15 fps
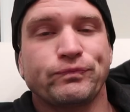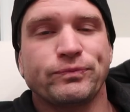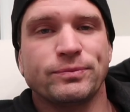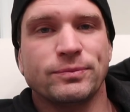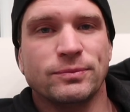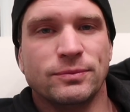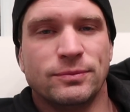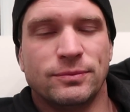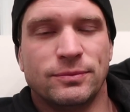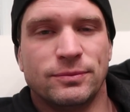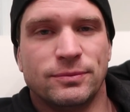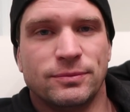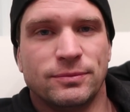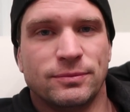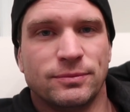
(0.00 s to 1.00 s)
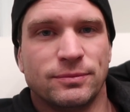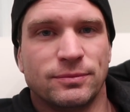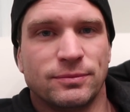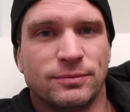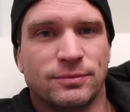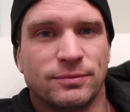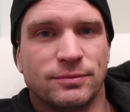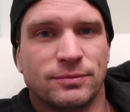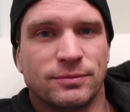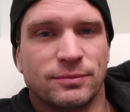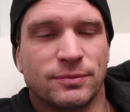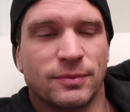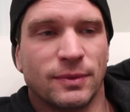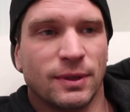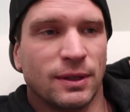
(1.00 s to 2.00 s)

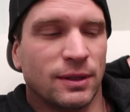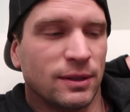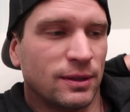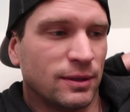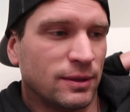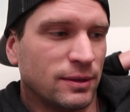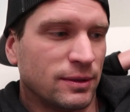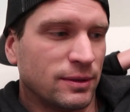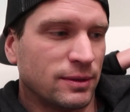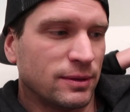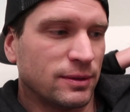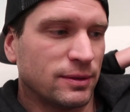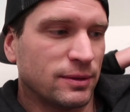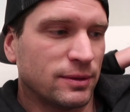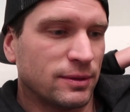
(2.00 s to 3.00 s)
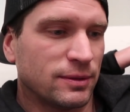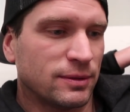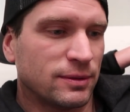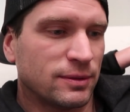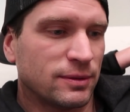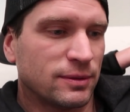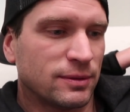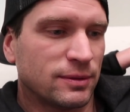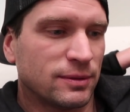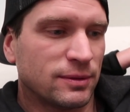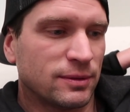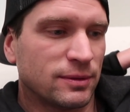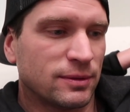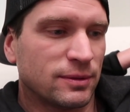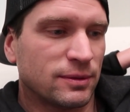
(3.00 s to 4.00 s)

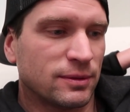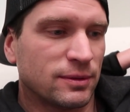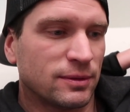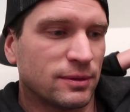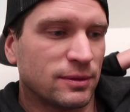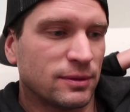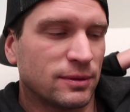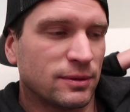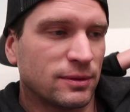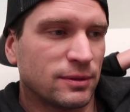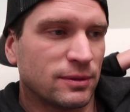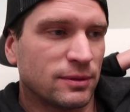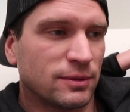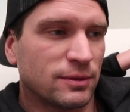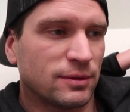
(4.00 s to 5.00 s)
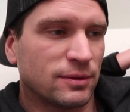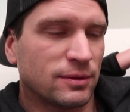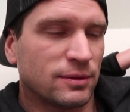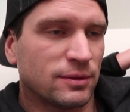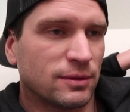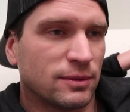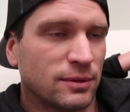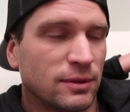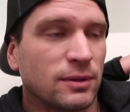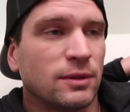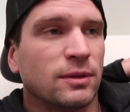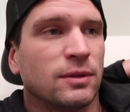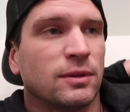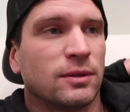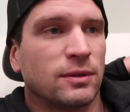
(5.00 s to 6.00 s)

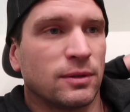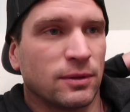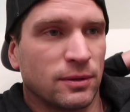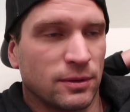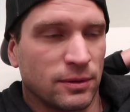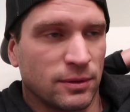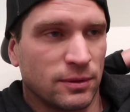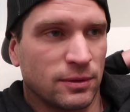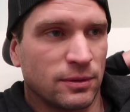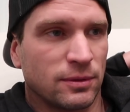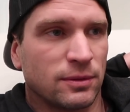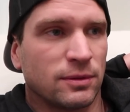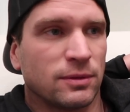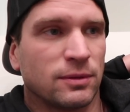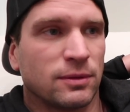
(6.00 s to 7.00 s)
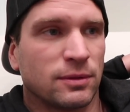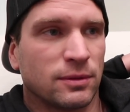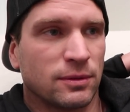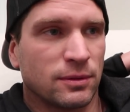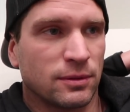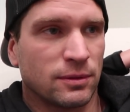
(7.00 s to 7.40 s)
This person isn't speaking.